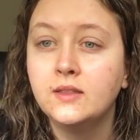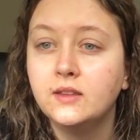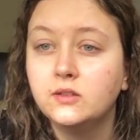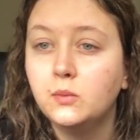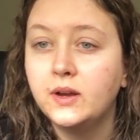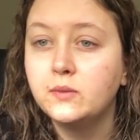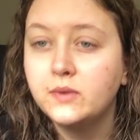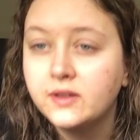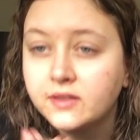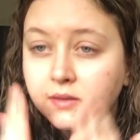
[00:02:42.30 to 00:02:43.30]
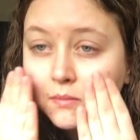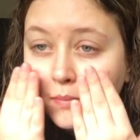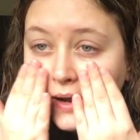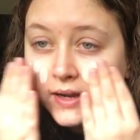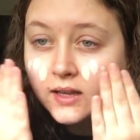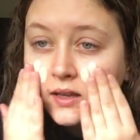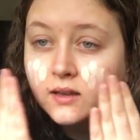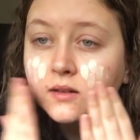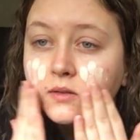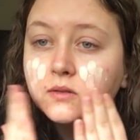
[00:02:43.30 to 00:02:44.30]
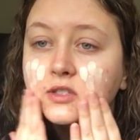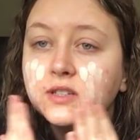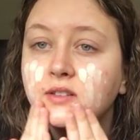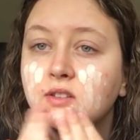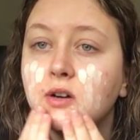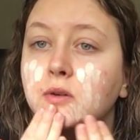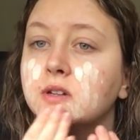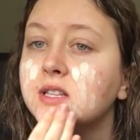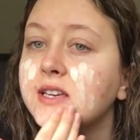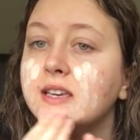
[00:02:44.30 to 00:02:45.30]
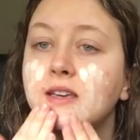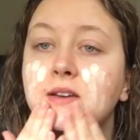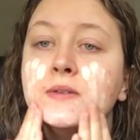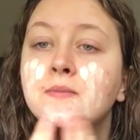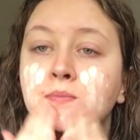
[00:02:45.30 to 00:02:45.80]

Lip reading: This one with Bunny just totally,